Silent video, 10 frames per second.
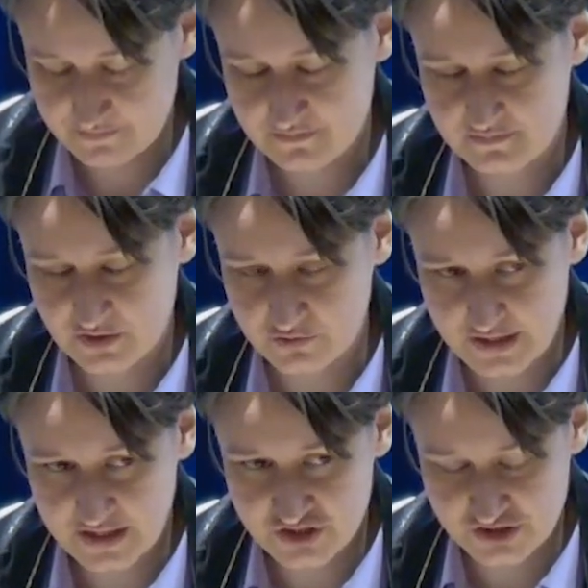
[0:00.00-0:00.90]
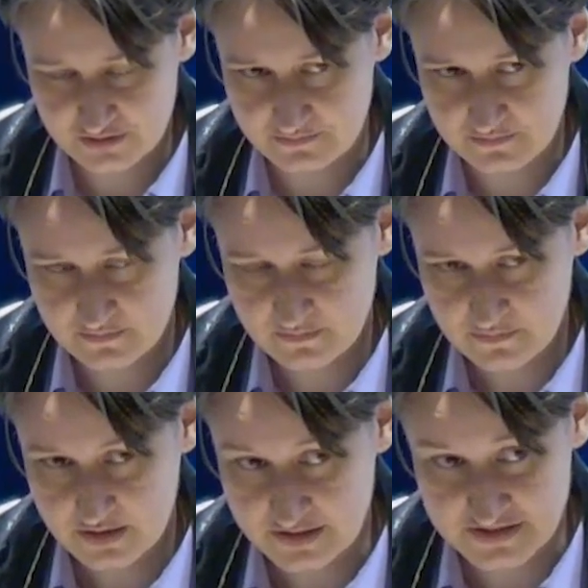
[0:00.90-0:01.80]
donation
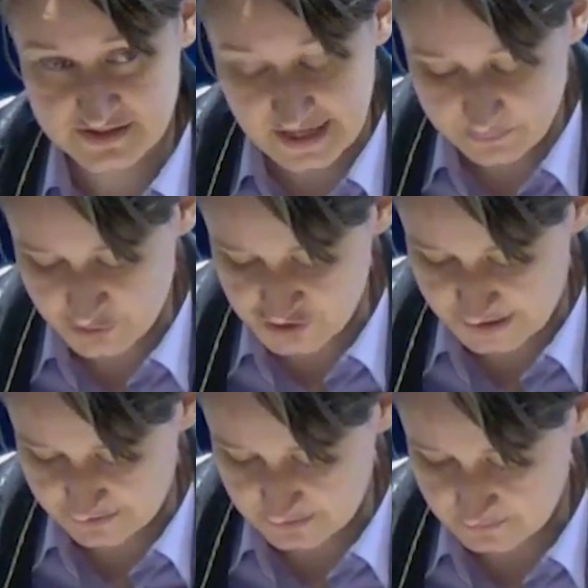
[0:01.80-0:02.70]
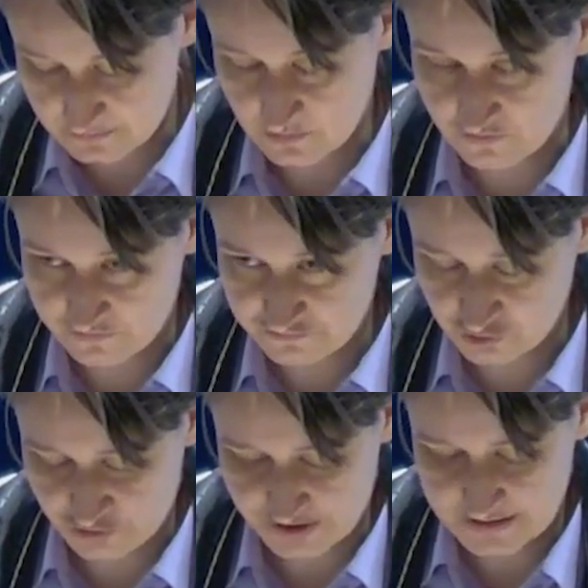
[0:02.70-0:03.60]
is 10% of
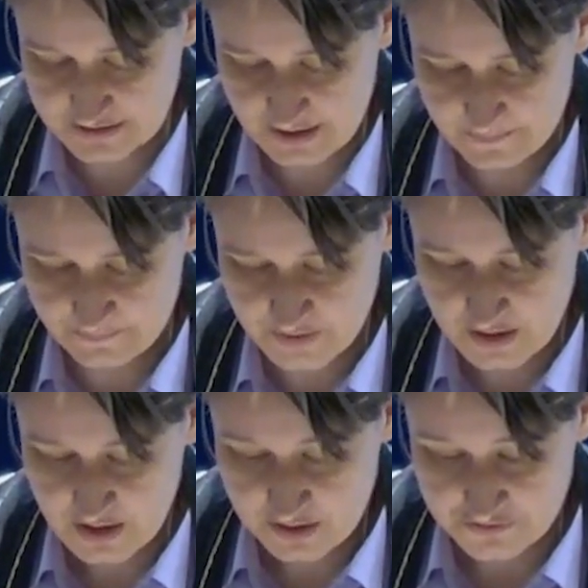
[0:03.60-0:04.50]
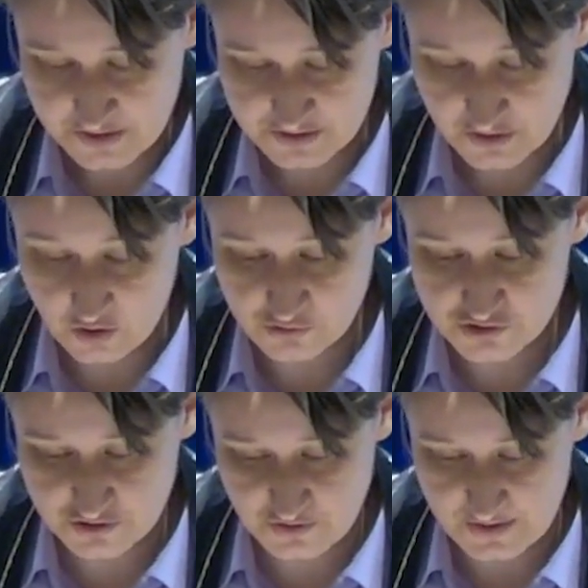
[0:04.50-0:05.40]
your income, there is
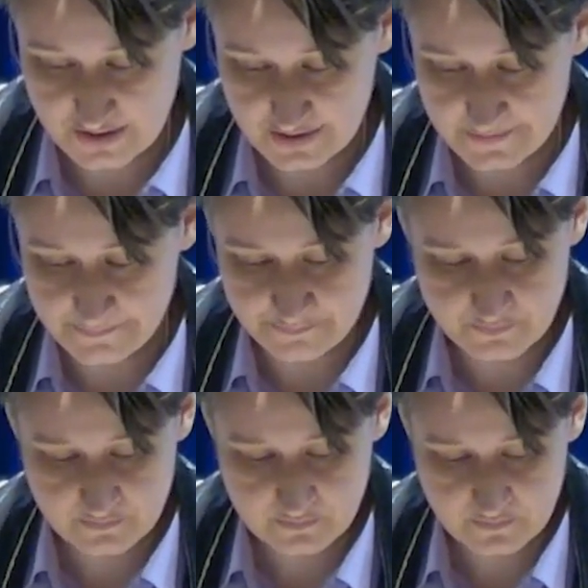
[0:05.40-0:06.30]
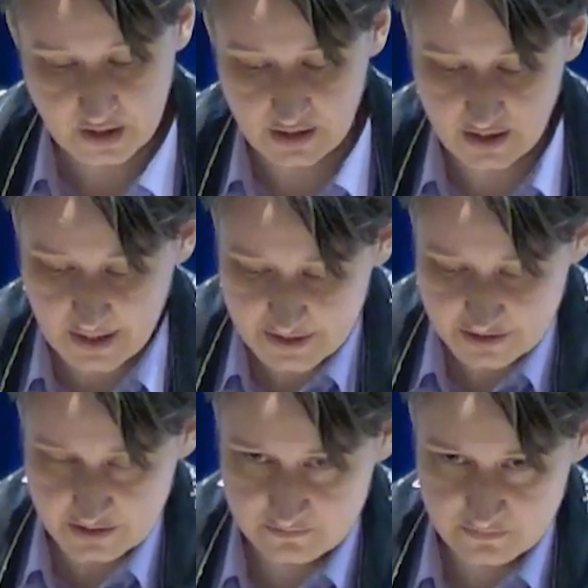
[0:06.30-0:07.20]
also a
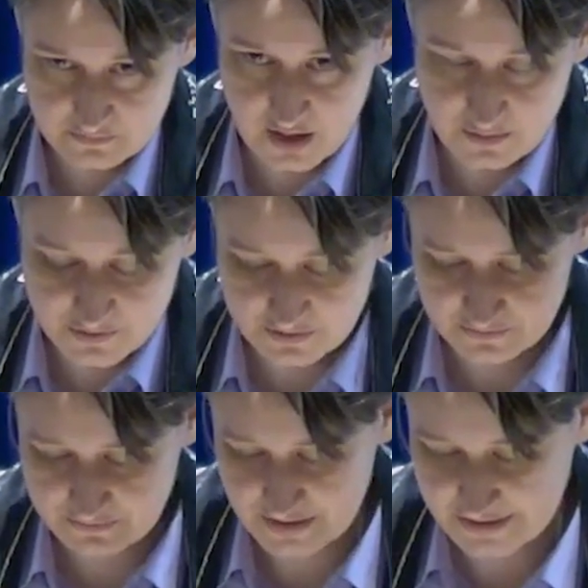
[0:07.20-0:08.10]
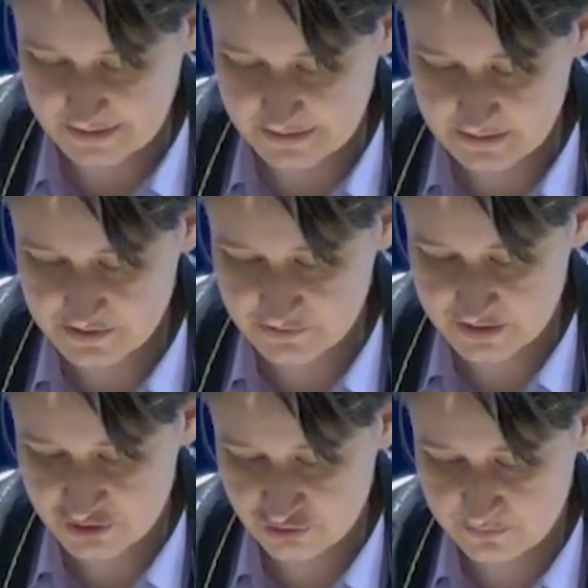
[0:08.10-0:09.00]
higher, an upper line. So
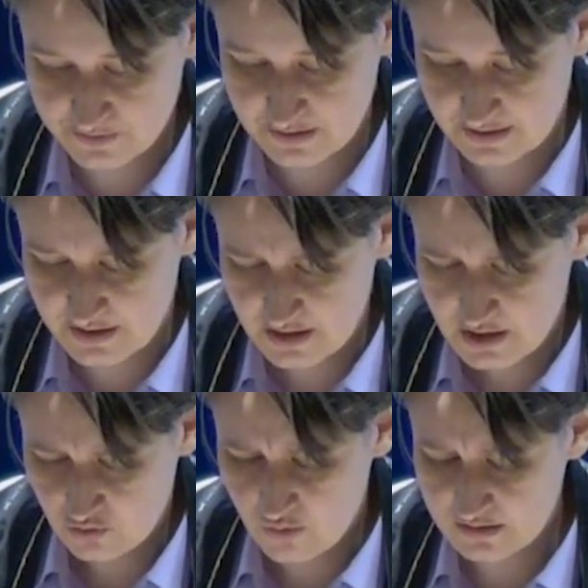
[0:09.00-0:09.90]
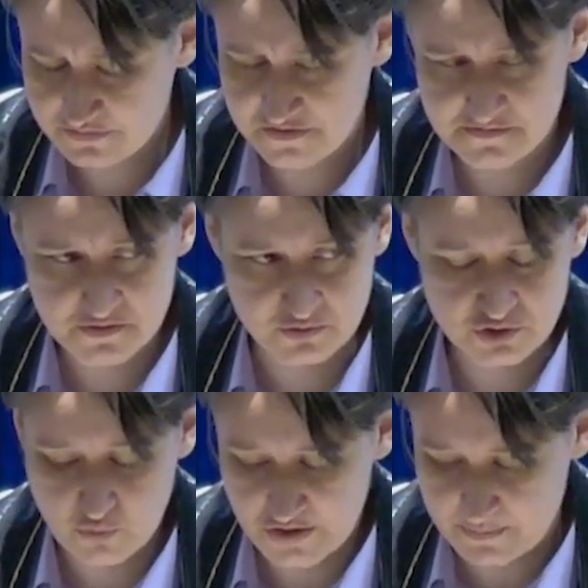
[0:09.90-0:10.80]
this should be 1/5 or
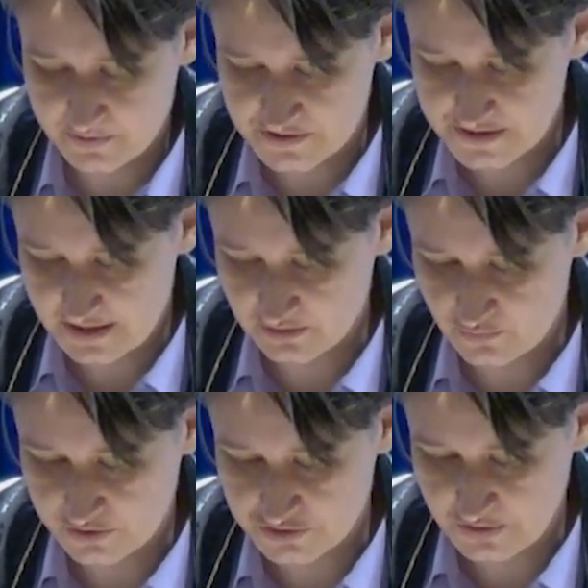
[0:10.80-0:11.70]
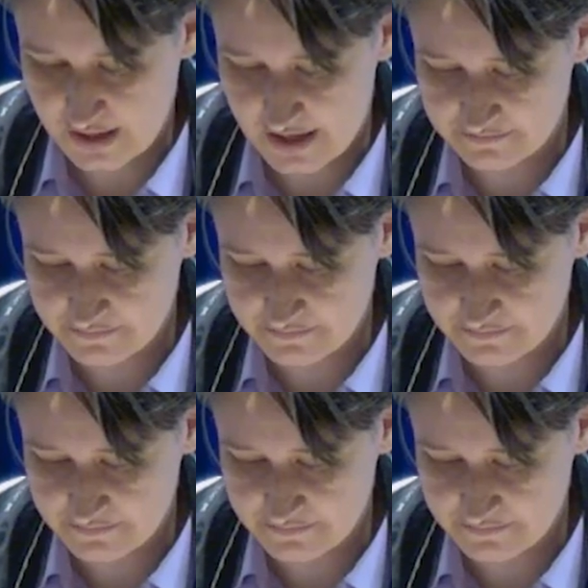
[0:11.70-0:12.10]
20% of what you have.